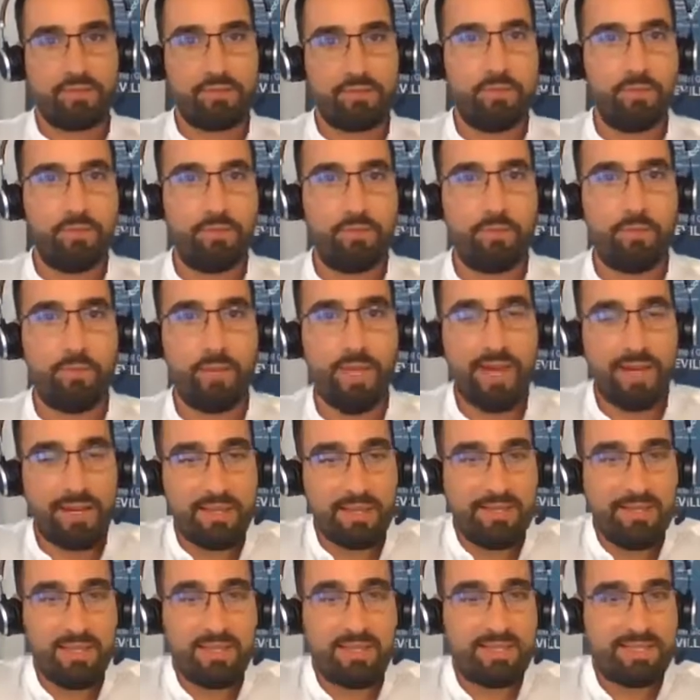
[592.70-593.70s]
So we are
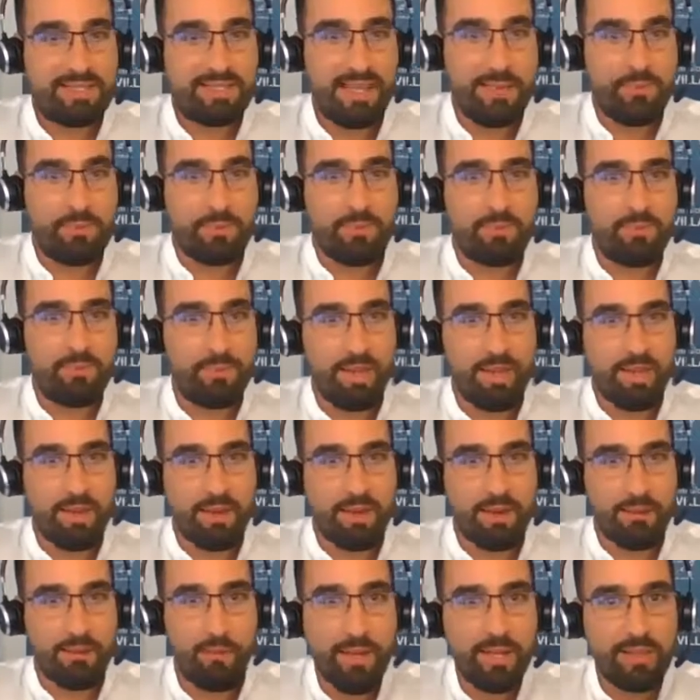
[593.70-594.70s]
in this step. We
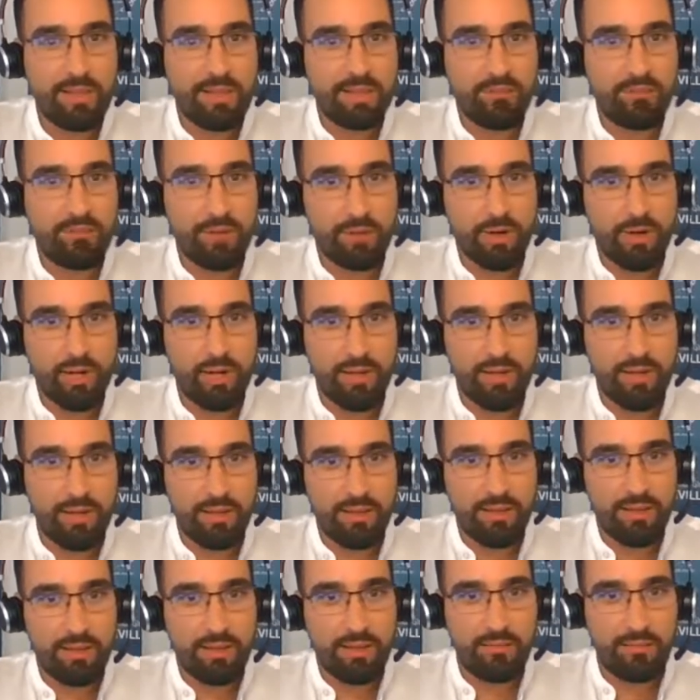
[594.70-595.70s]
are waiting for
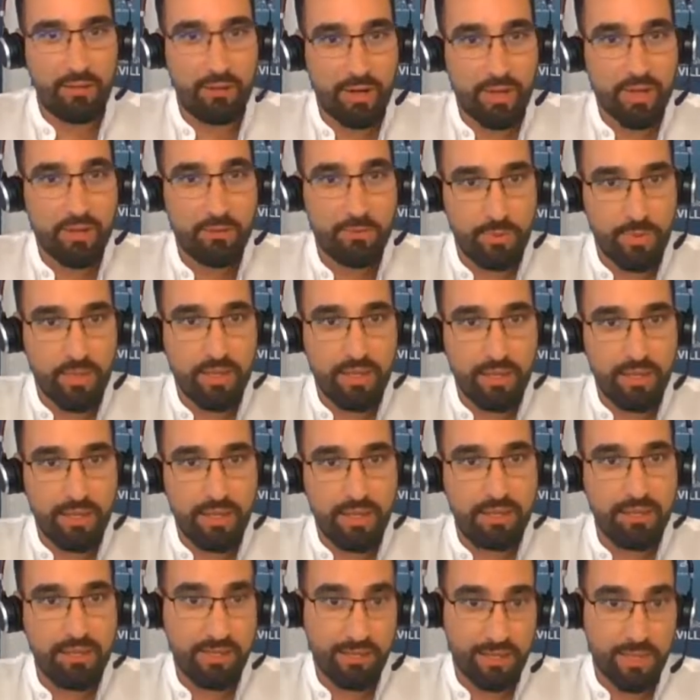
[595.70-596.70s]
Edwin
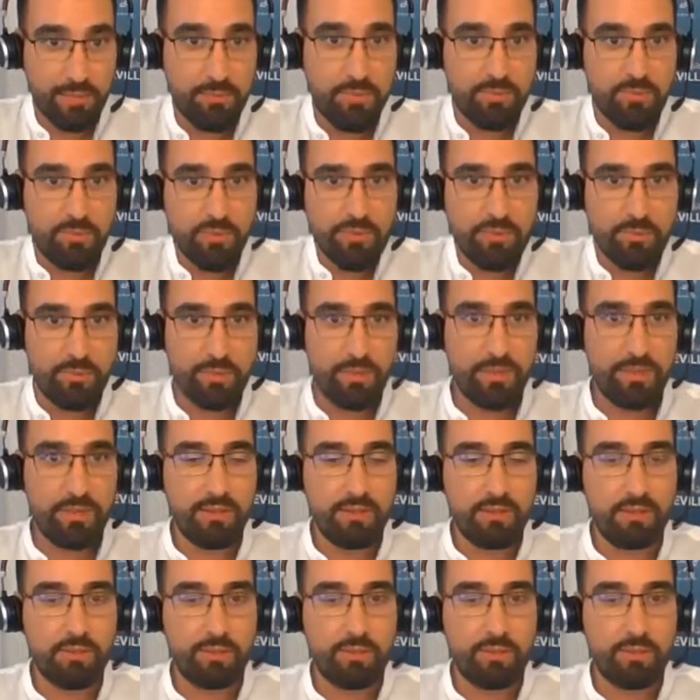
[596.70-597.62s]
and the team of Edwin